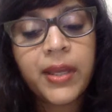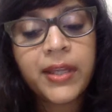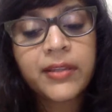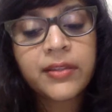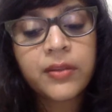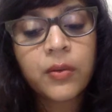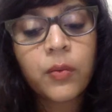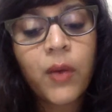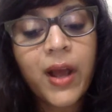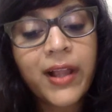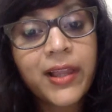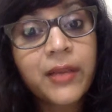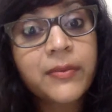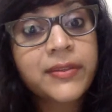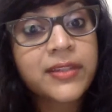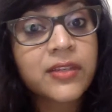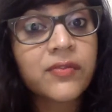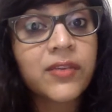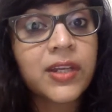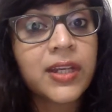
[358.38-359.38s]
And so while I
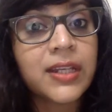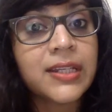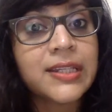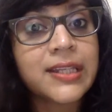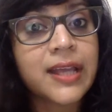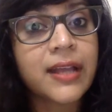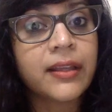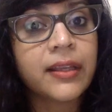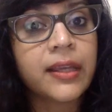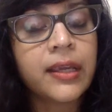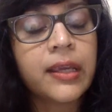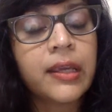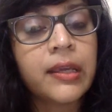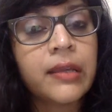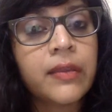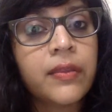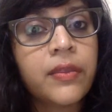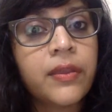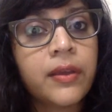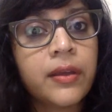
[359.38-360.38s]
was living in
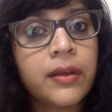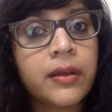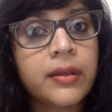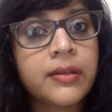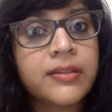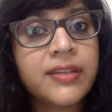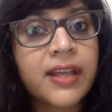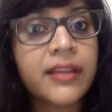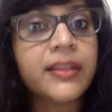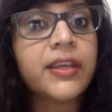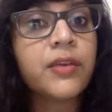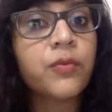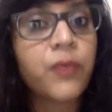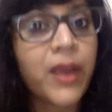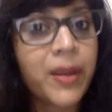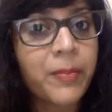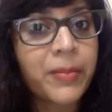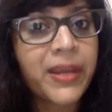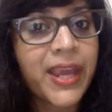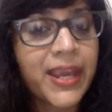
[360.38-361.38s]
Delhi, the Delhi
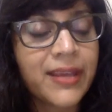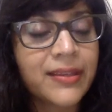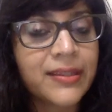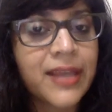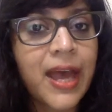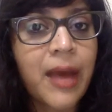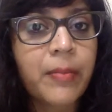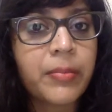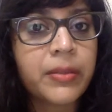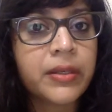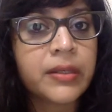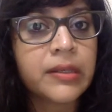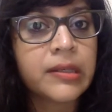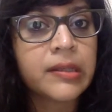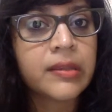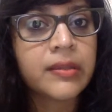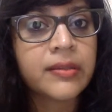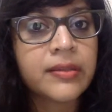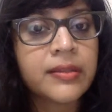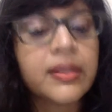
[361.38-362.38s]
rape case happened,
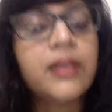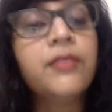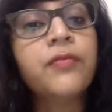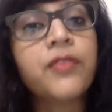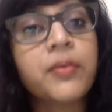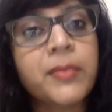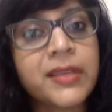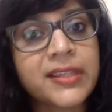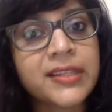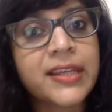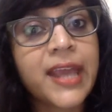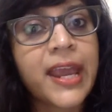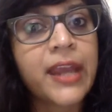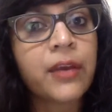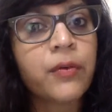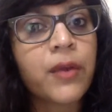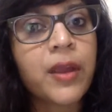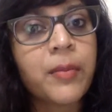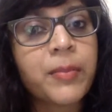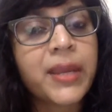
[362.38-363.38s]
this infamous
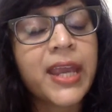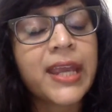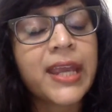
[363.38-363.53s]
gang rape